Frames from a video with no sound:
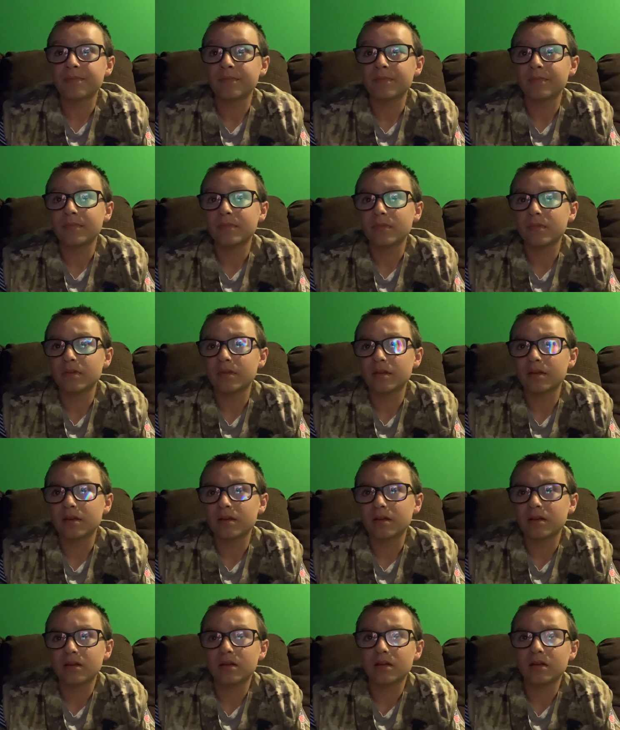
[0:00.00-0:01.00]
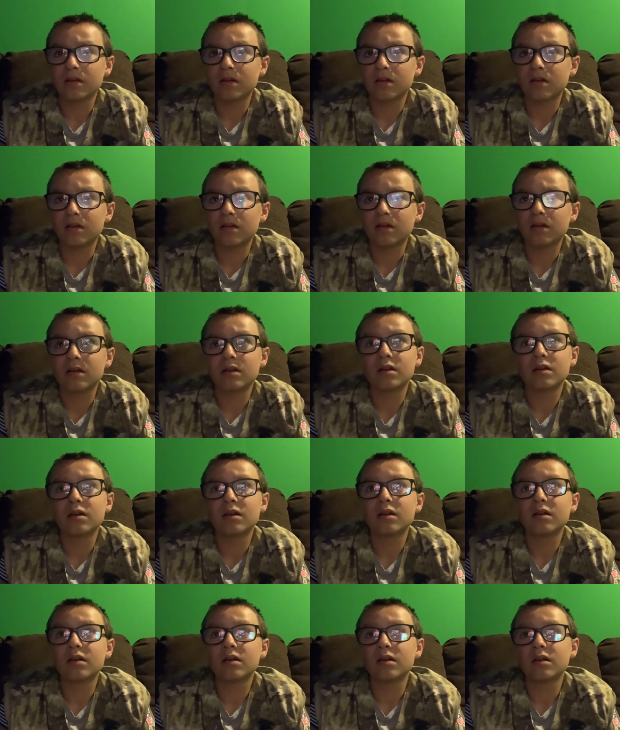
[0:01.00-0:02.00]

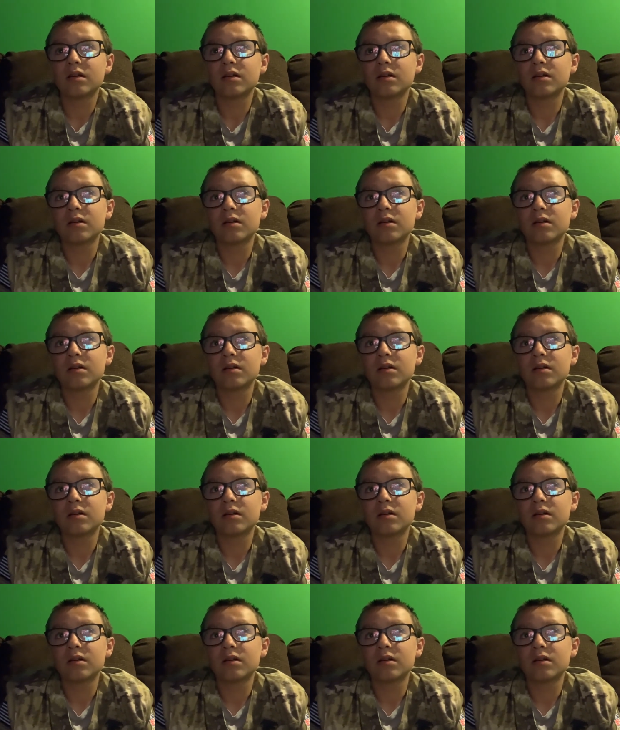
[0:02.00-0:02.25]
Nobody speaks.